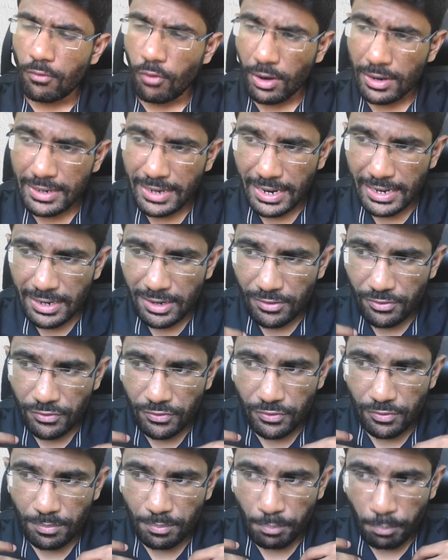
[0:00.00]
what kind of
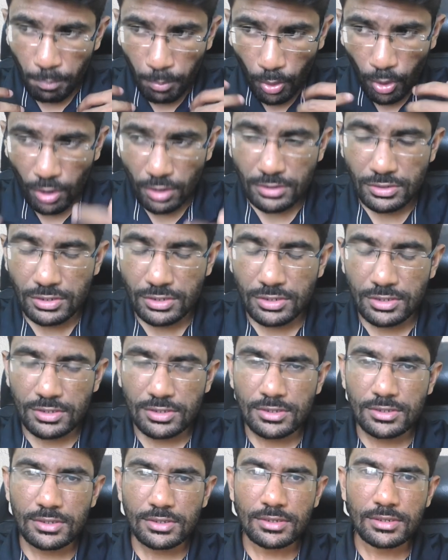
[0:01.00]
boss
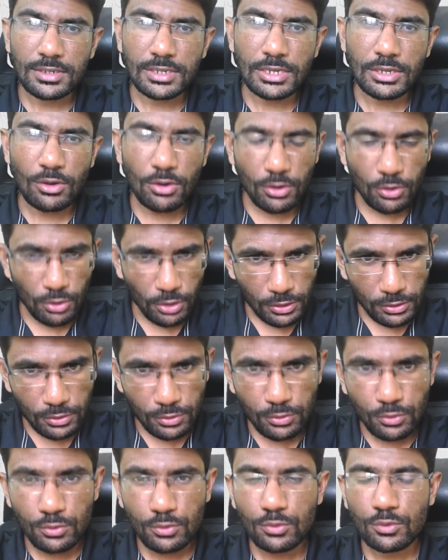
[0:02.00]
you are going
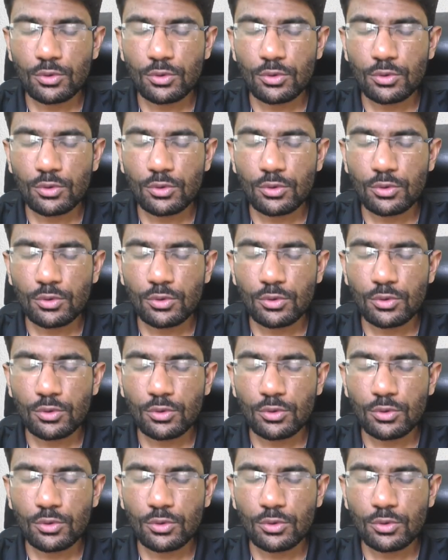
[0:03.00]
to